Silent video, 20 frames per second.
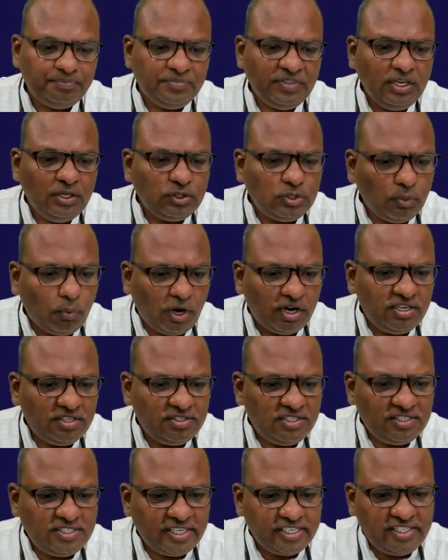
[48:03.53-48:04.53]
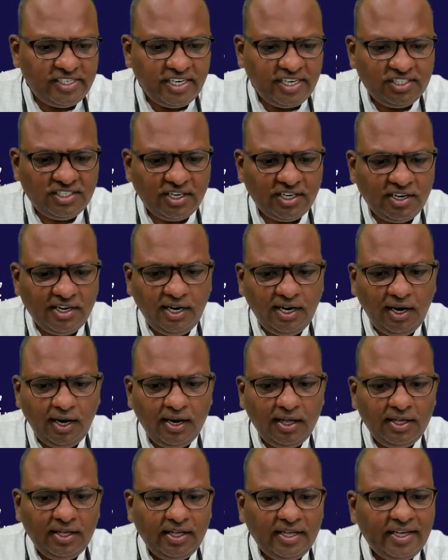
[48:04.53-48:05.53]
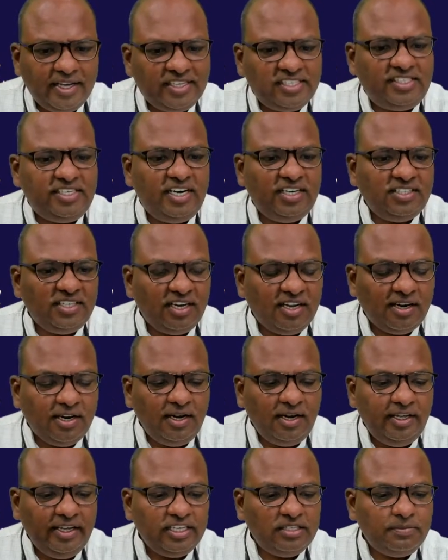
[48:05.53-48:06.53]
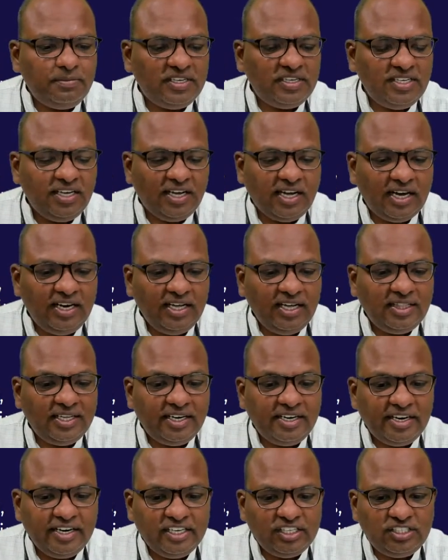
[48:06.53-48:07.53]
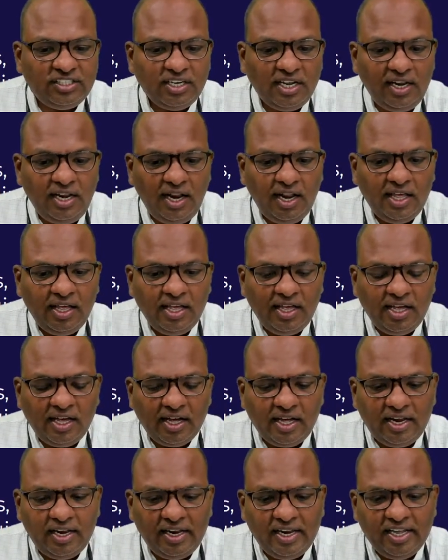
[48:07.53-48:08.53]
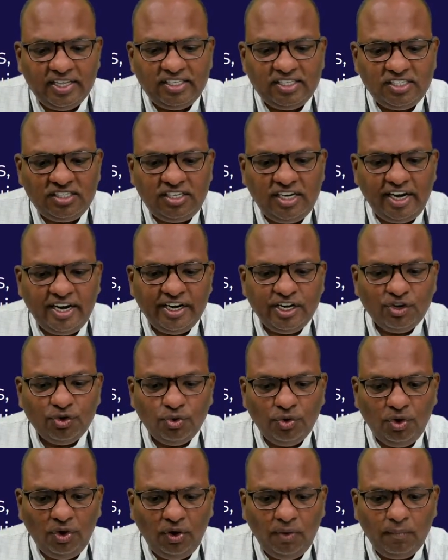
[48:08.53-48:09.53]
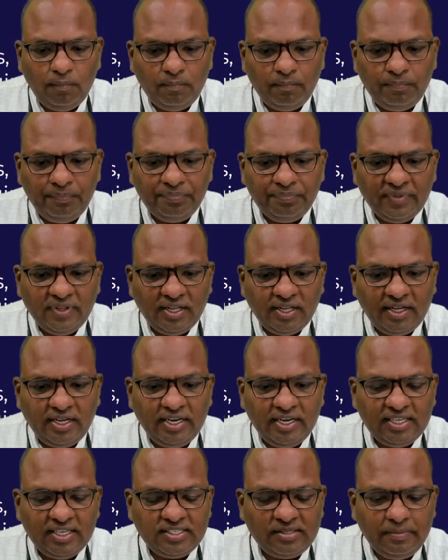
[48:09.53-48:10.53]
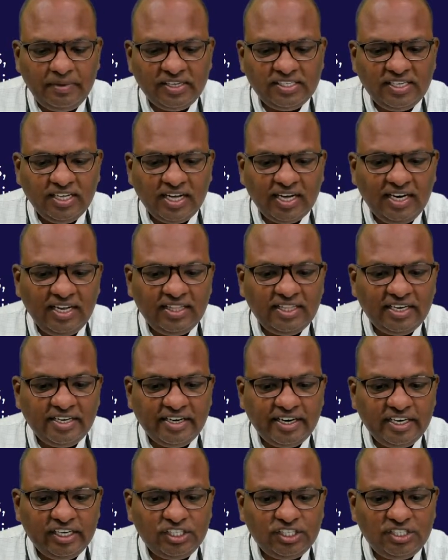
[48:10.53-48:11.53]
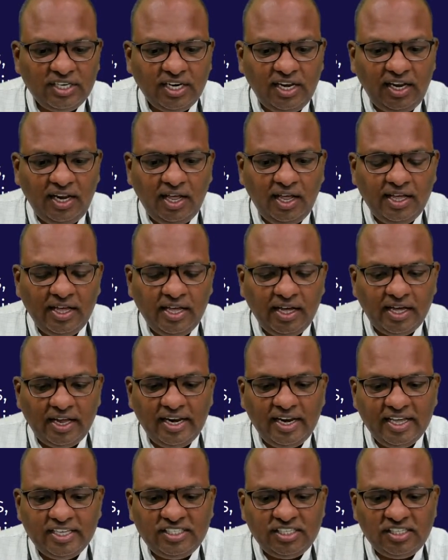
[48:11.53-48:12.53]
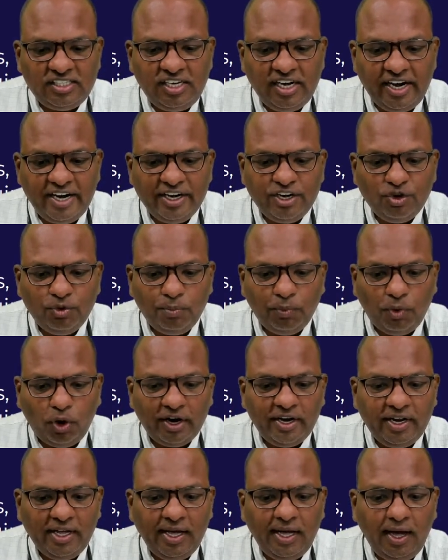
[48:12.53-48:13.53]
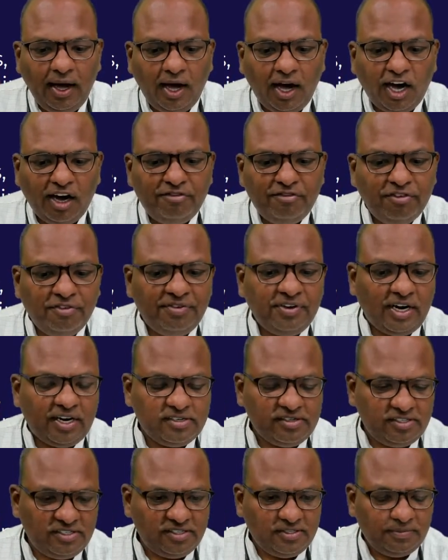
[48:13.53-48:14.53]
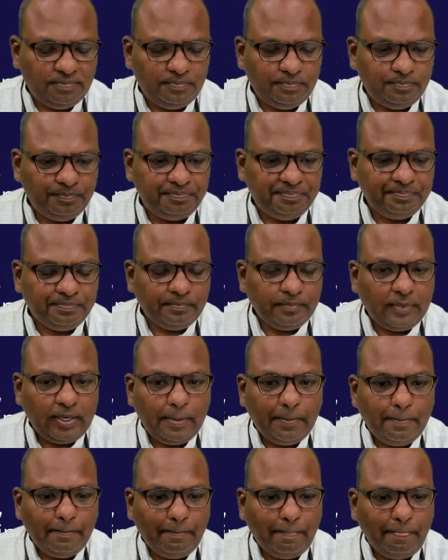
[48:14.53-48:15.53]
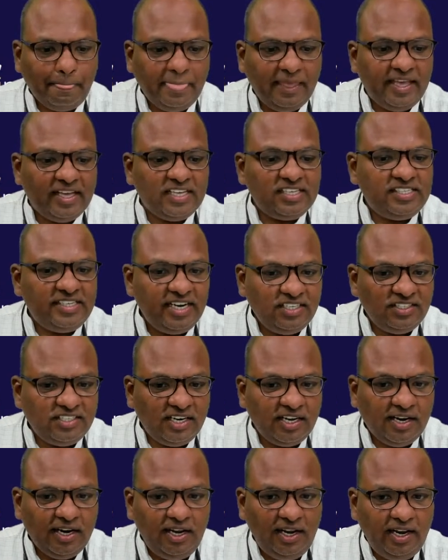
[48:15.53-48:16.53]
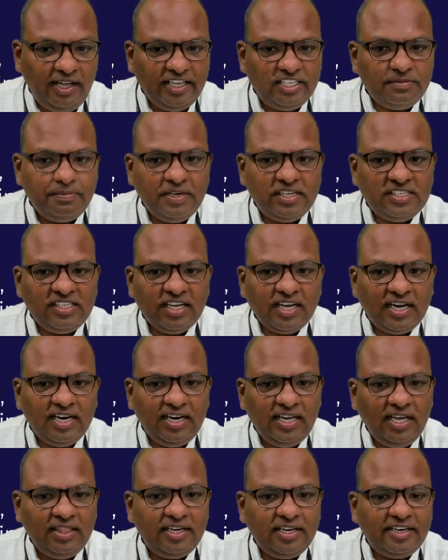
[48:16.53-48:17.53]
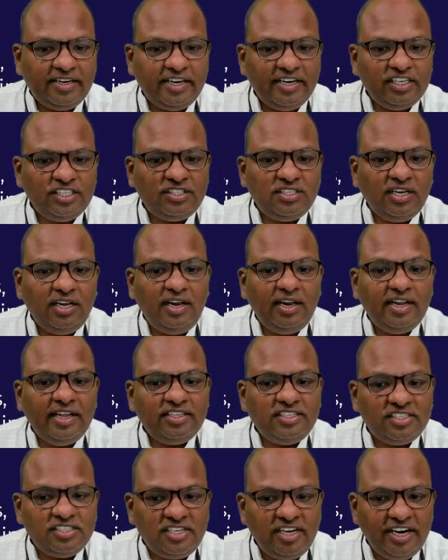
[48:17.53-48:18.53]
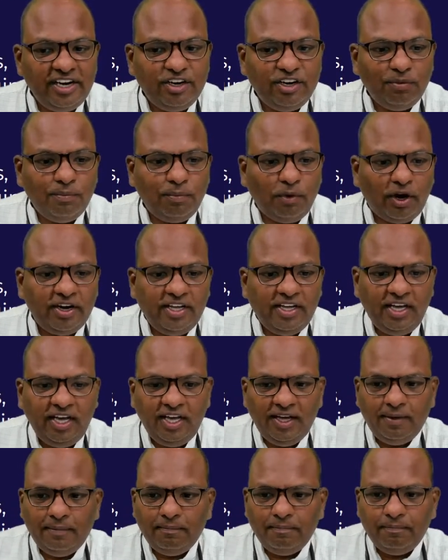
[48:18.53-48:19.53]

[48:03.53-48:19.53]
So what is this estate general? Estate general is basically the traditional legislative. It is basically the traditional legislative body of France. Estate general is basically the traditional legislative body